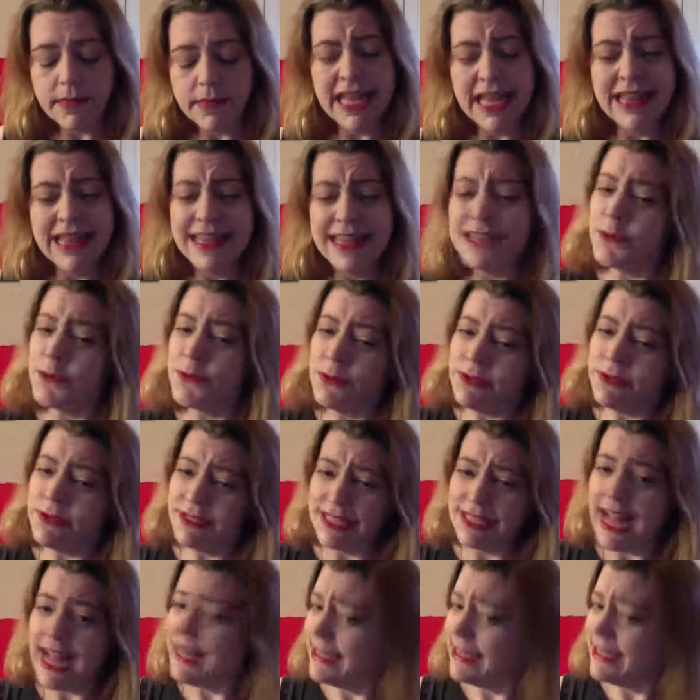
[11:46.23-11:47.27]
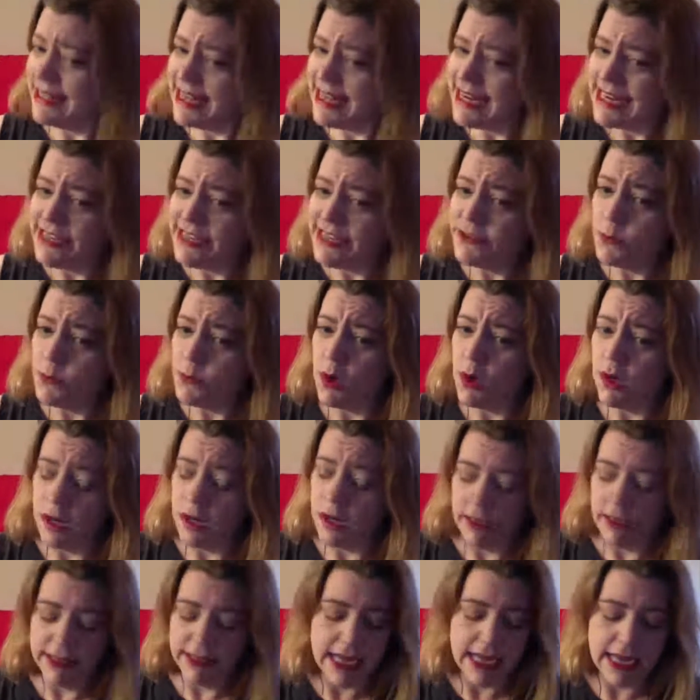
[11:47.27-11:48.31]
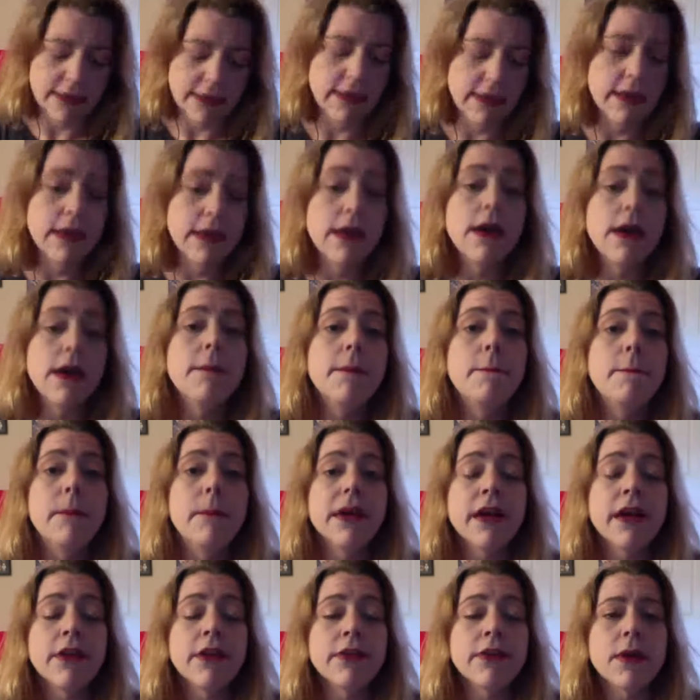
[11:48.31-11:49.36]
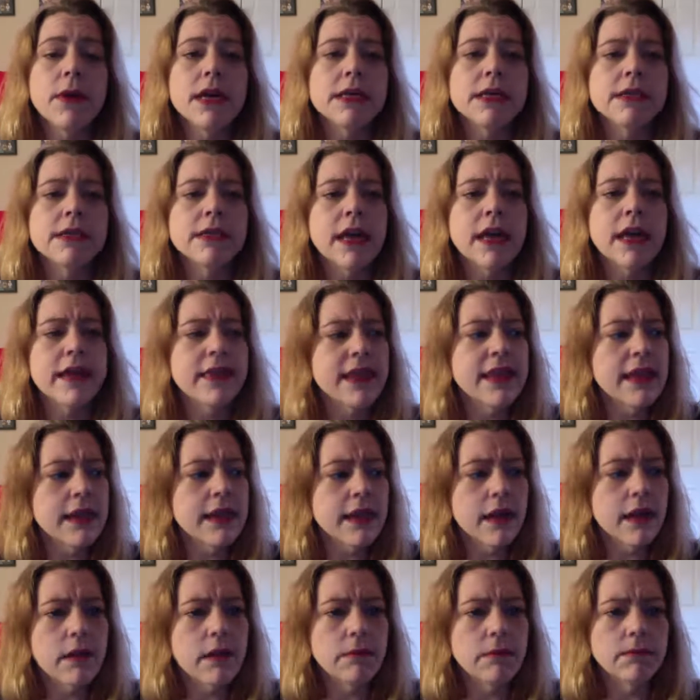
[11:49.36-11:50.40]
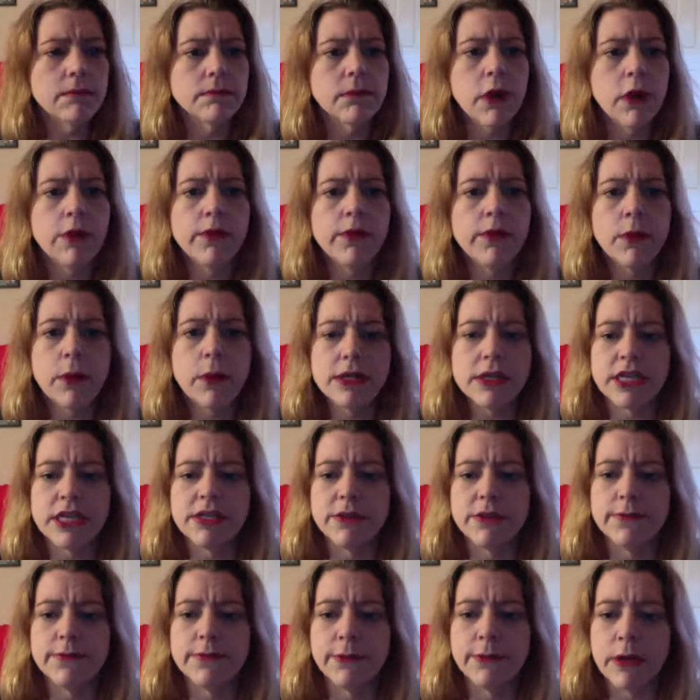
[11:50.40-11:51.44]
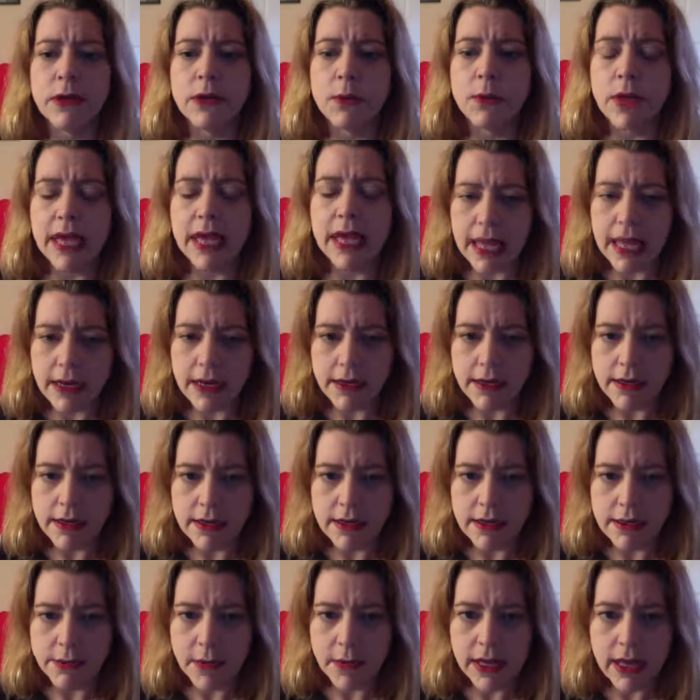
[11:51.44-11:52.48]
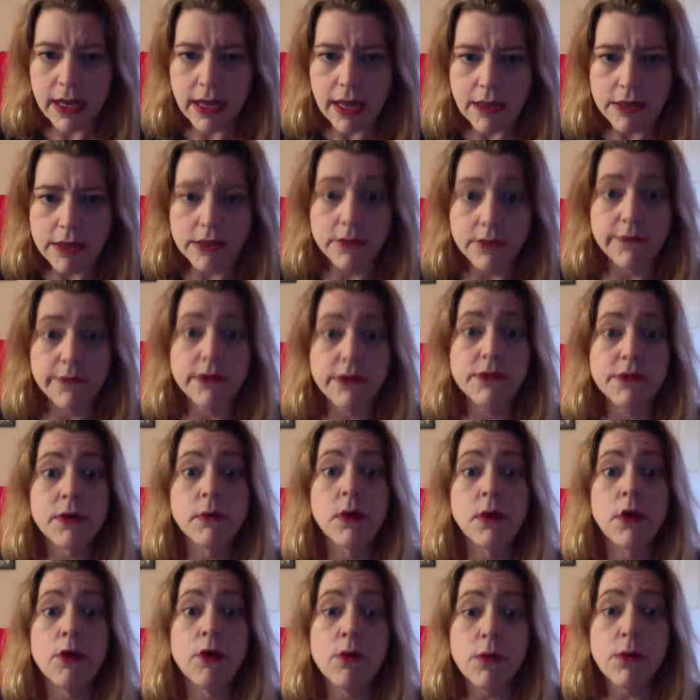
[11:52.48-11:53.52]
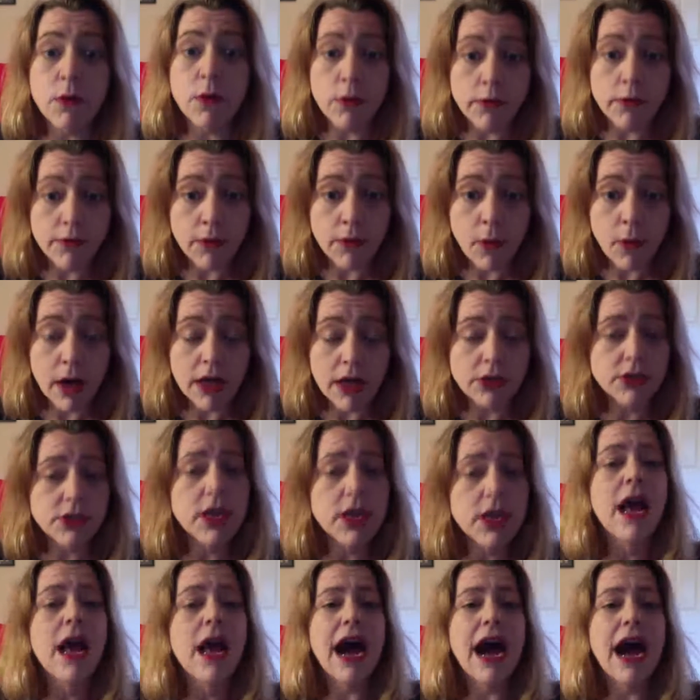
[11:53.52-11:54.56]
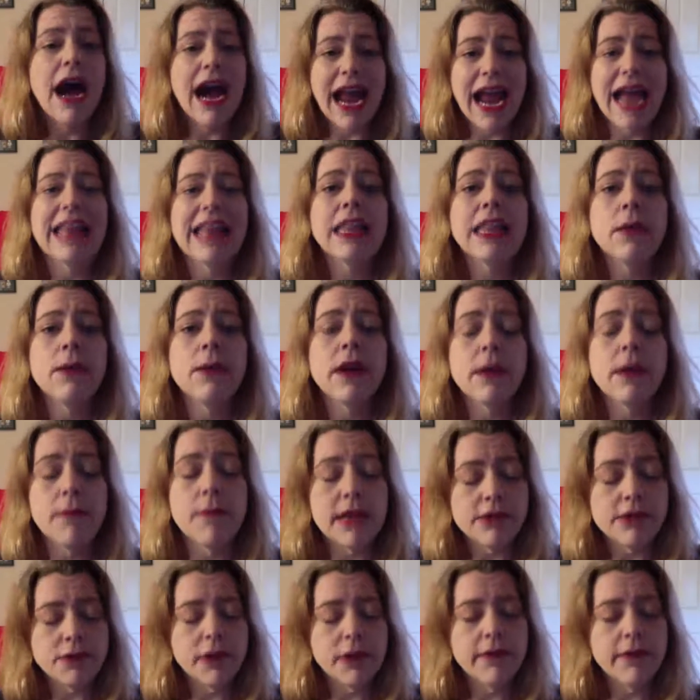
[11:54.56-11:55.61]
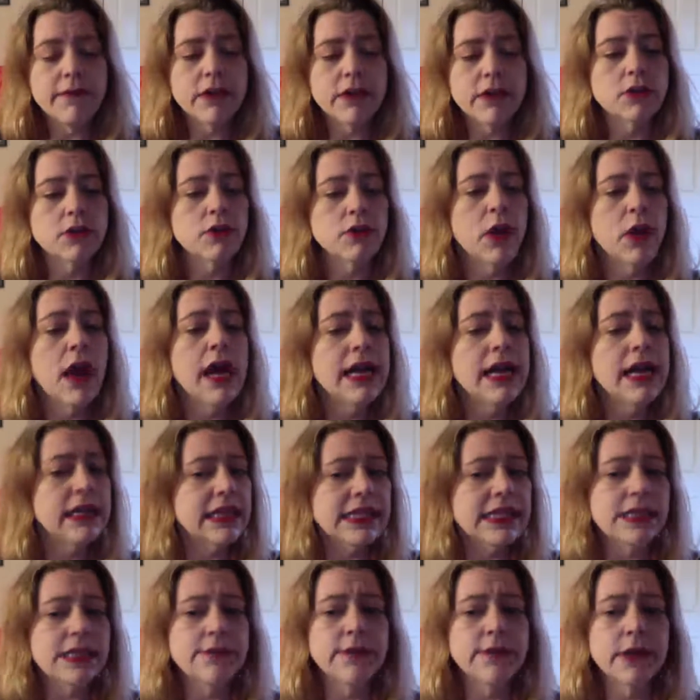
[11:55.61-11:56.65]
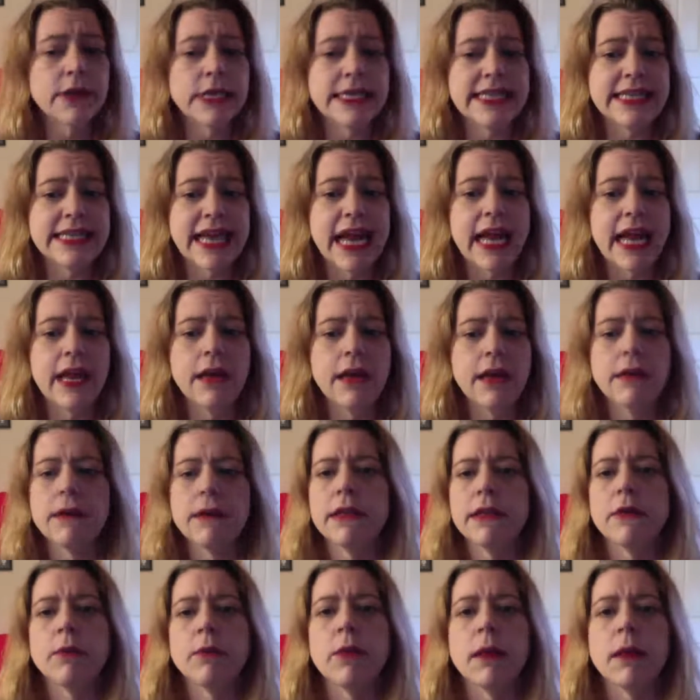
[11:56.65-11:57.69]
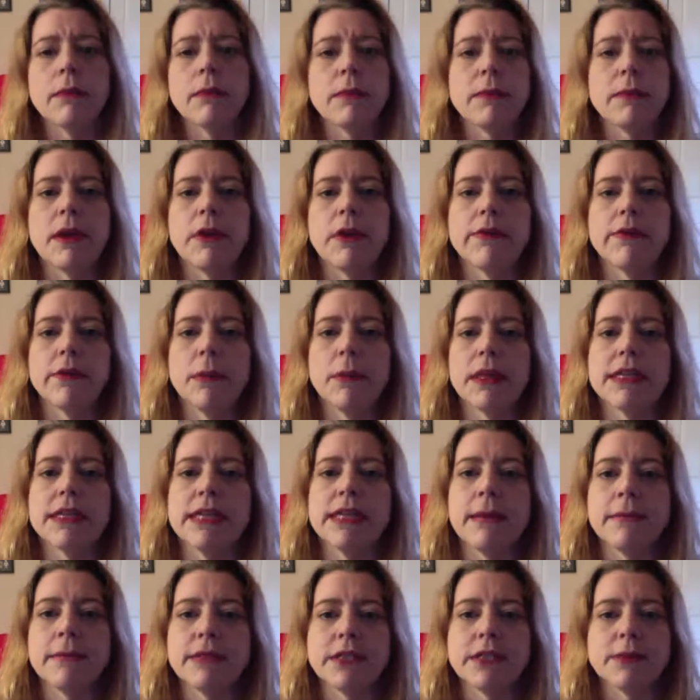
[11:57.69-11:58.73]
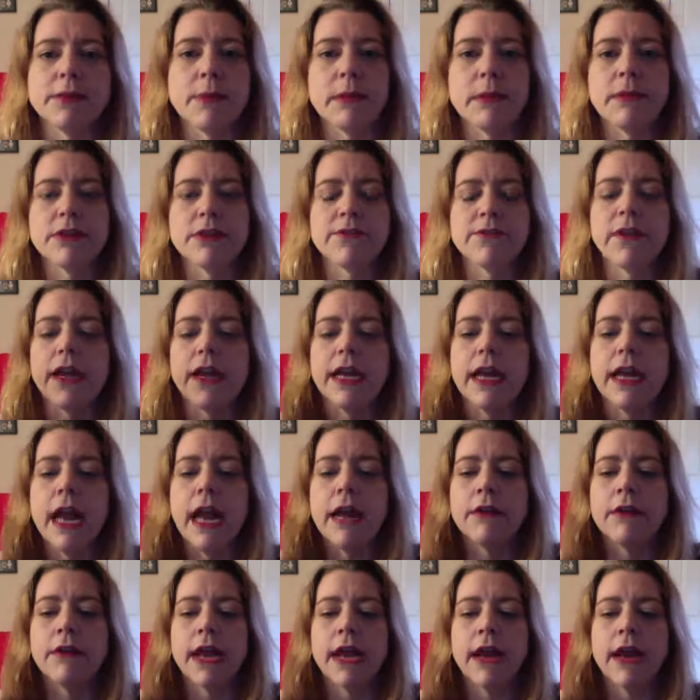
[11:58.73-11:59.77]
And that's real sad, and they need to work on that. But otherwise, I think Overwatch has a free weekend this weekend. So if you don't own Overwatch, I highly recommend you give it a try, at least for a day. It'll probably be over by the time this is published. Fuck it. I don't care.